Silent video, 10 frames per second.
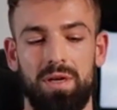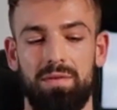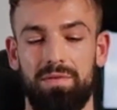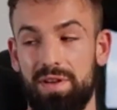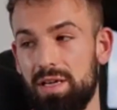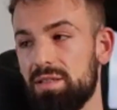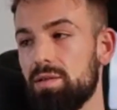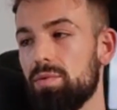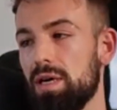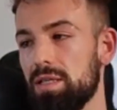fiance
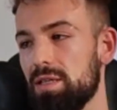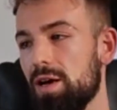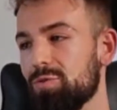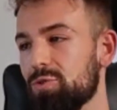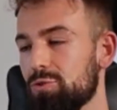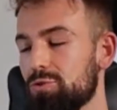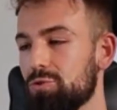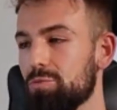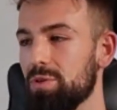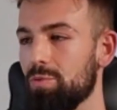right now, soon to
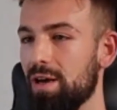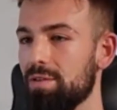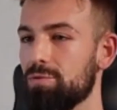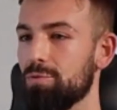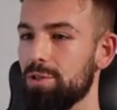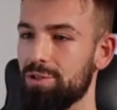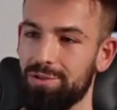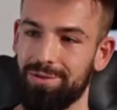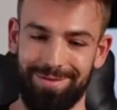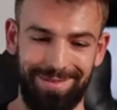be wife,
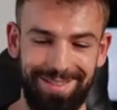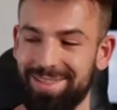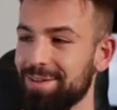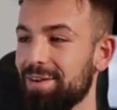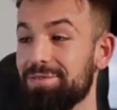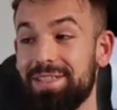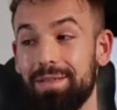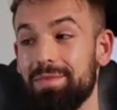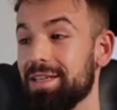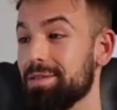which have seen me at my